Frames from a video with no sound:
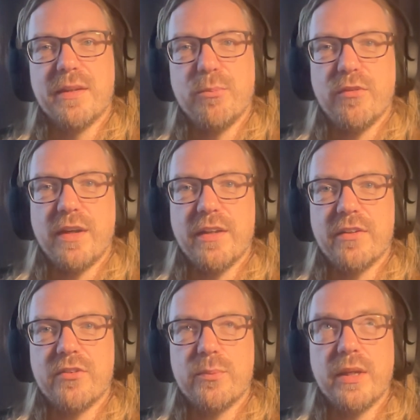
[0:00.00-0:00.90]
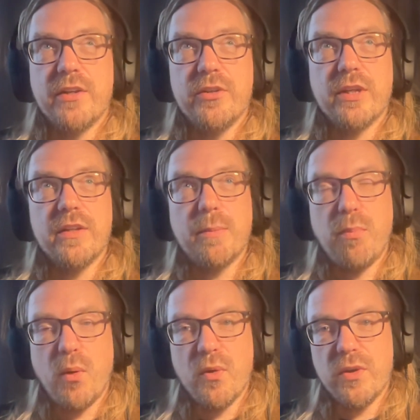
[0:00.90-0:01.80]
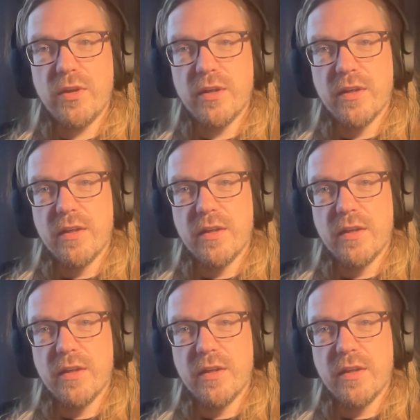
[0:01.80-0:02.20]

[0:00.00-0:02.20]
providers, where you can deploy